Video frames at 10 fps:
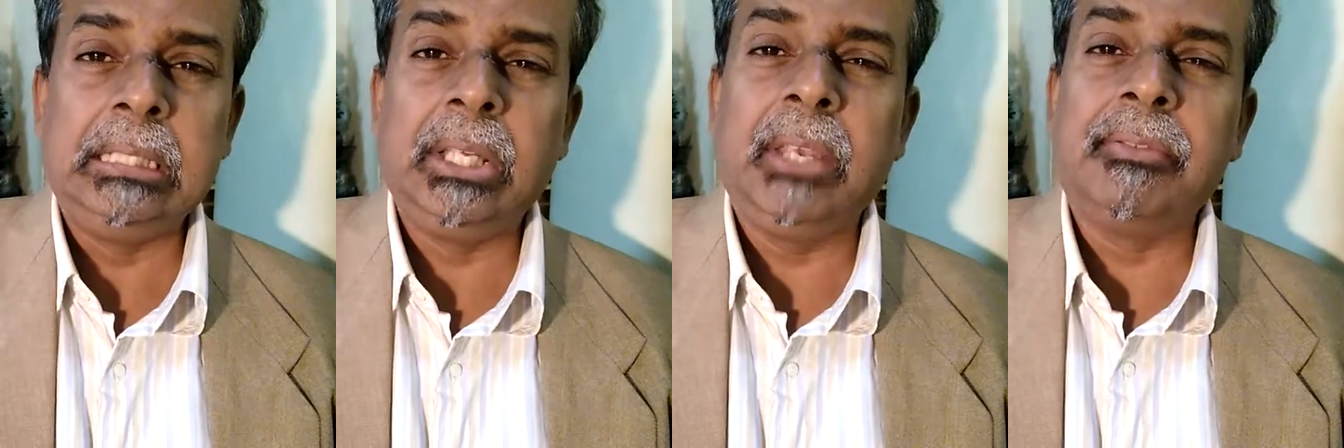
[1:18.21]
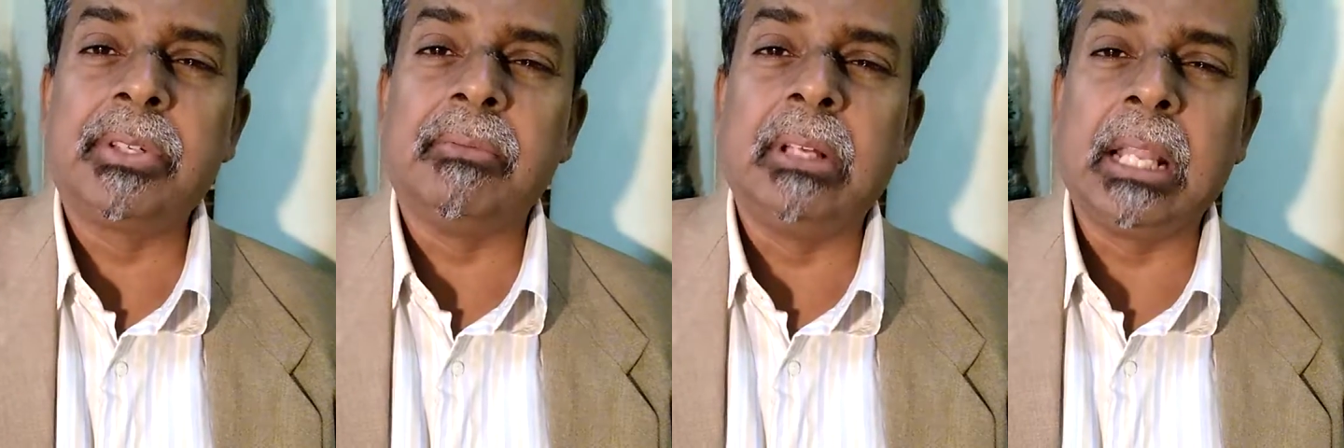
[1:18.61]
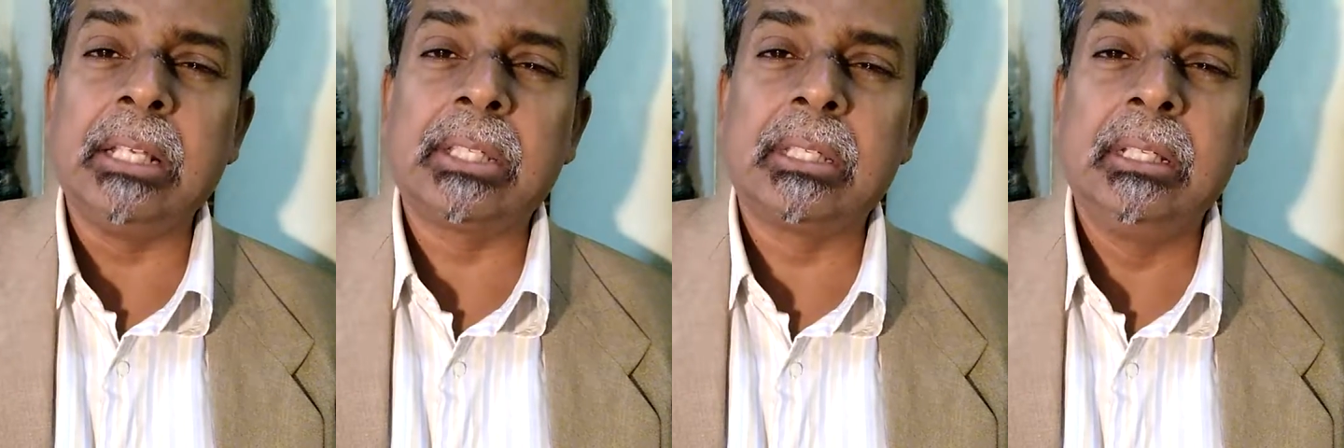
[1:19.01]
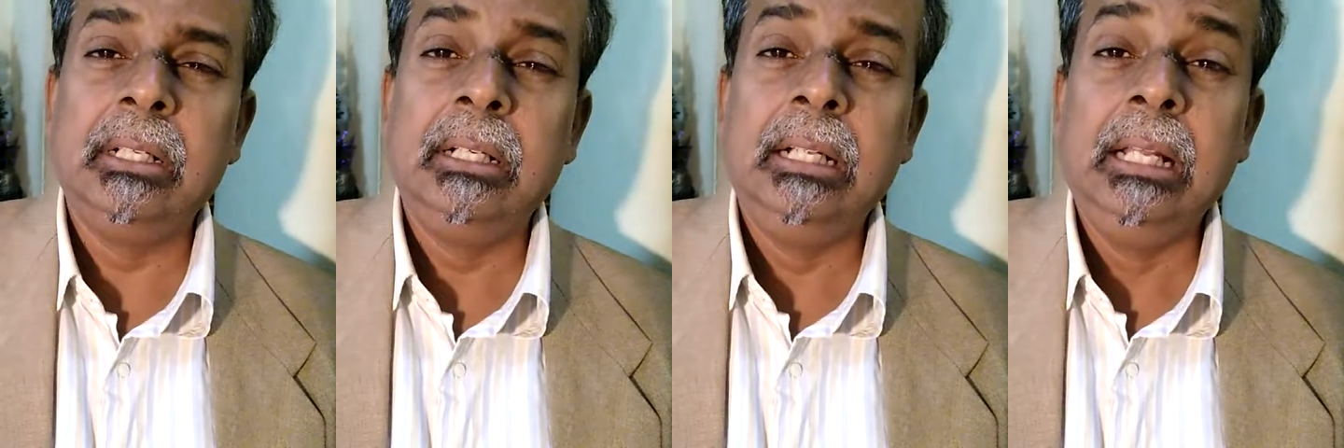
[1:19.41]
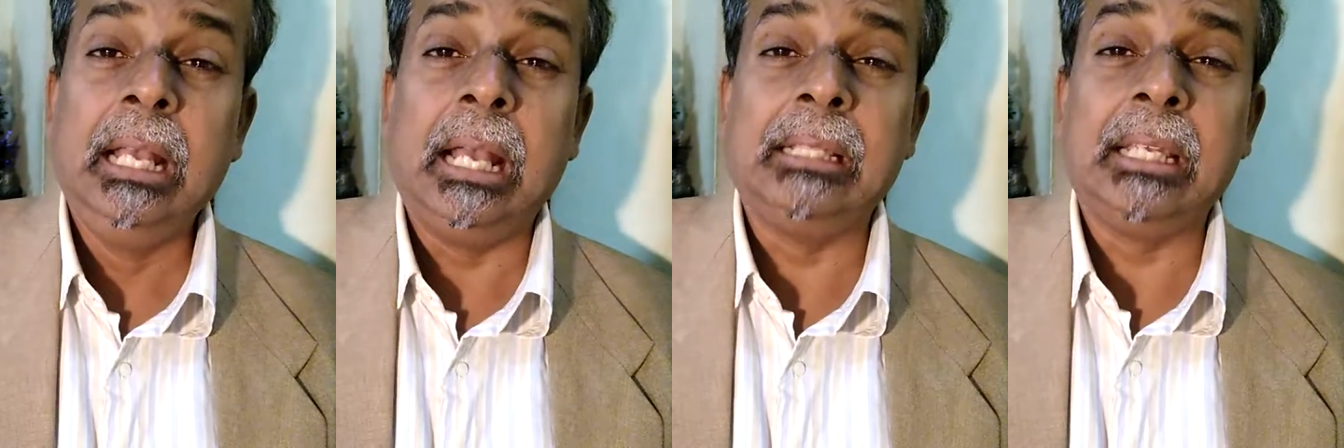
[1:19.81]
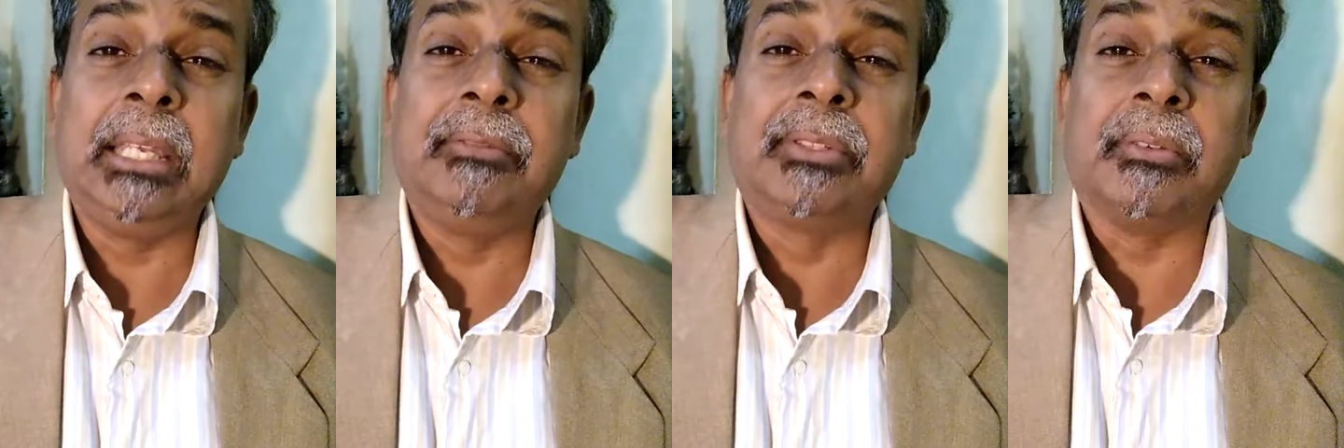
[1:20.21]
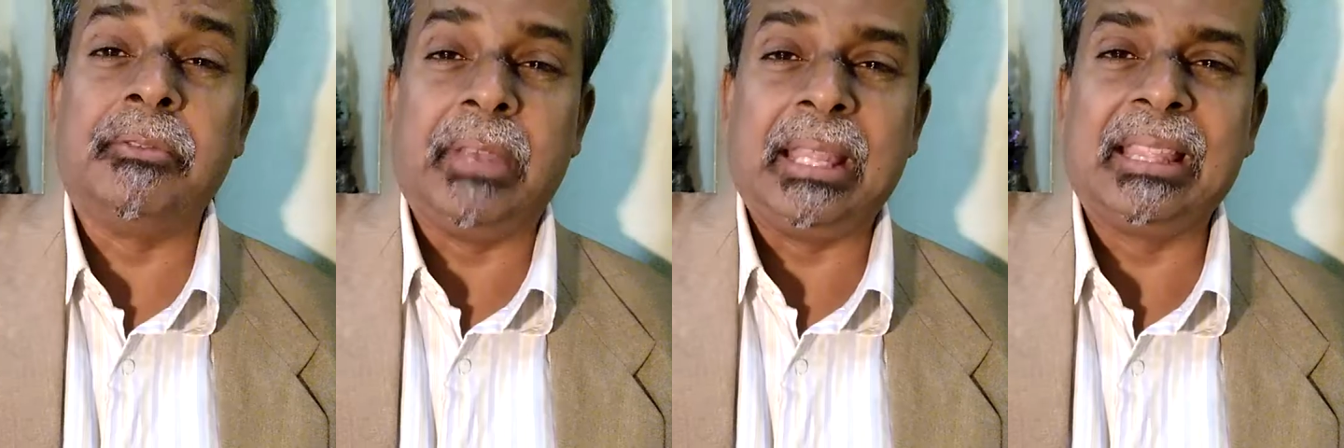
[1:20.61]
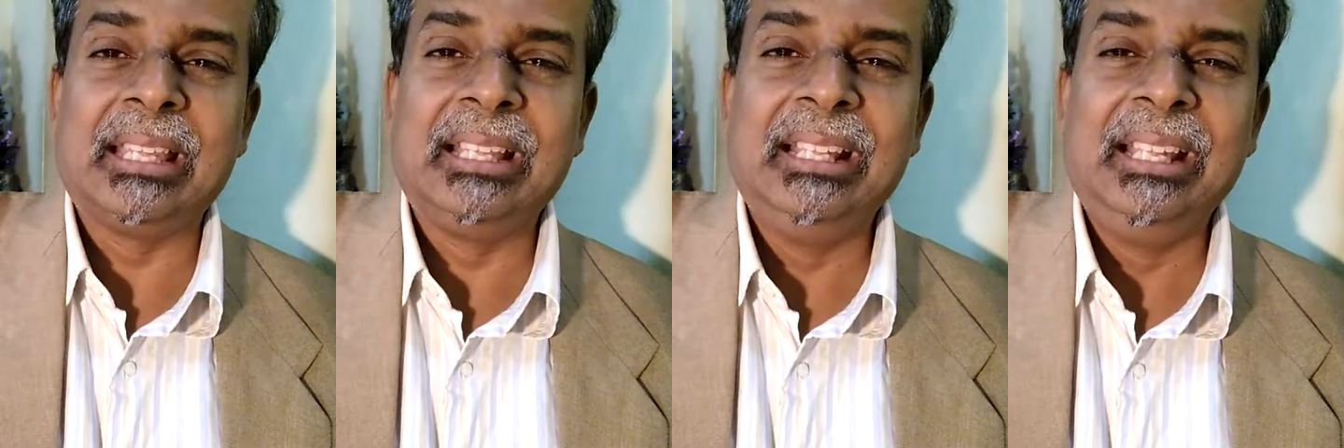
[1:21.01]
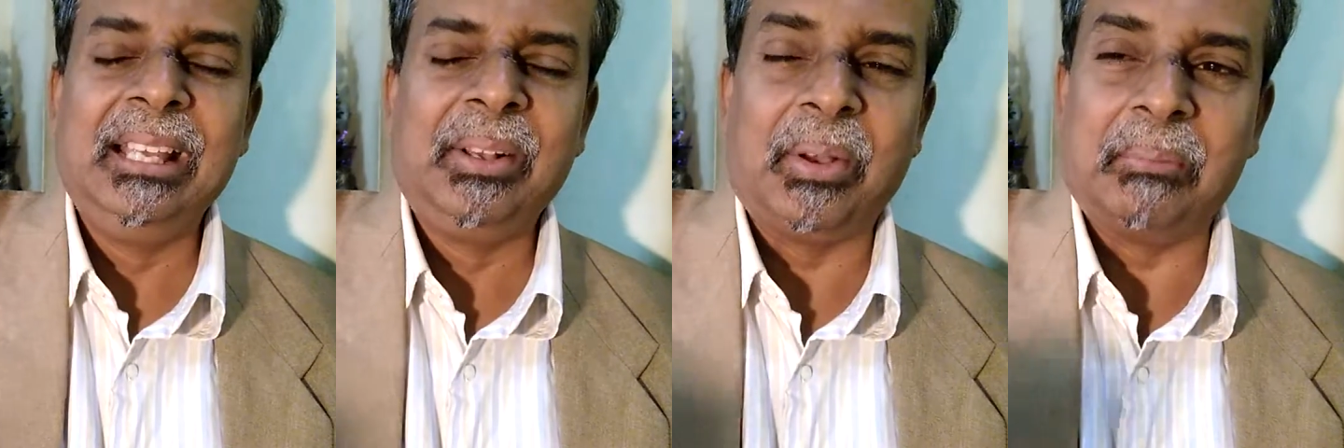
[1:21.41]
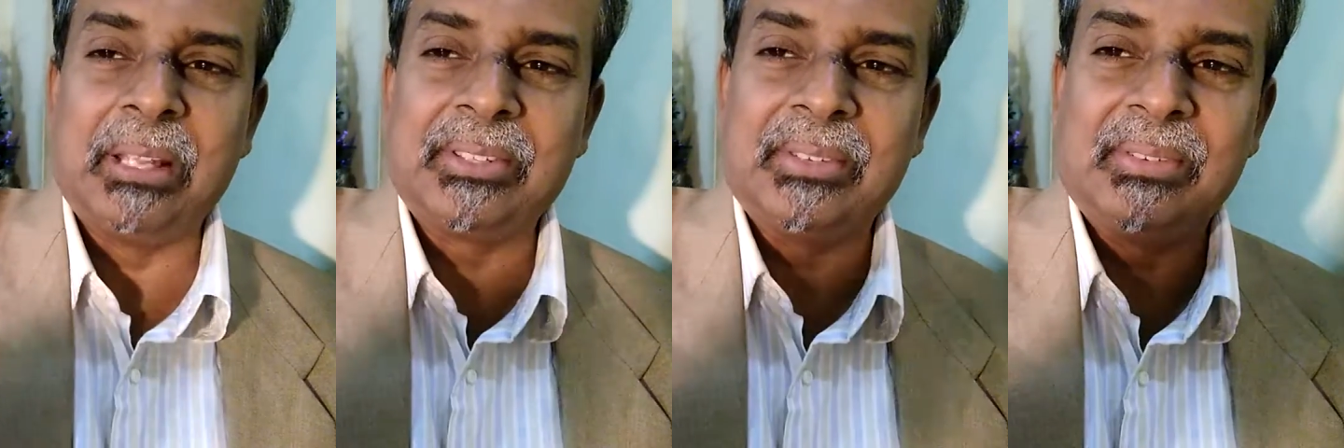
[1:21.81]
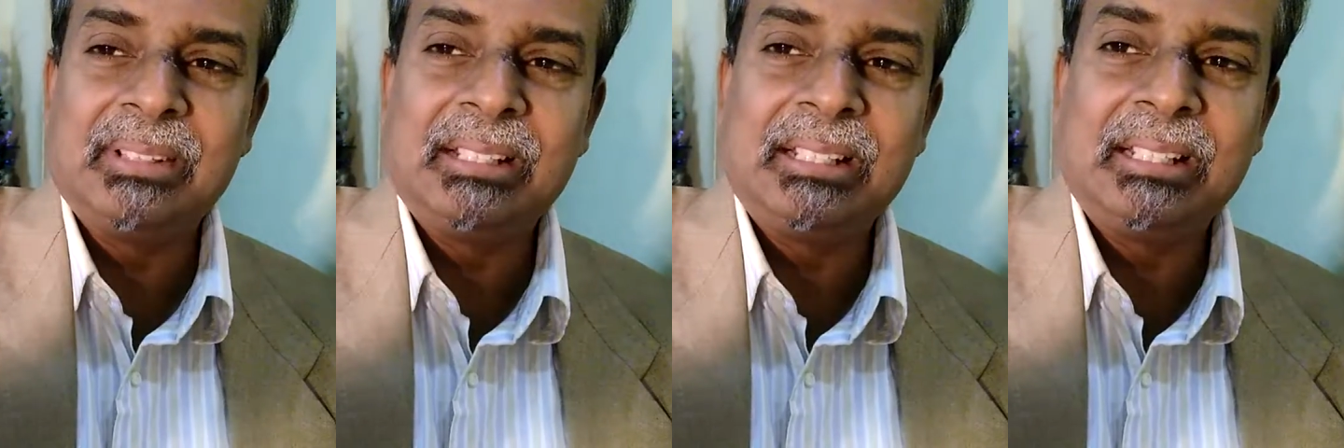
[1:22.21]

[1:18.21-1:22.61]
the gifts of grace and the gifts of faith. God bless you.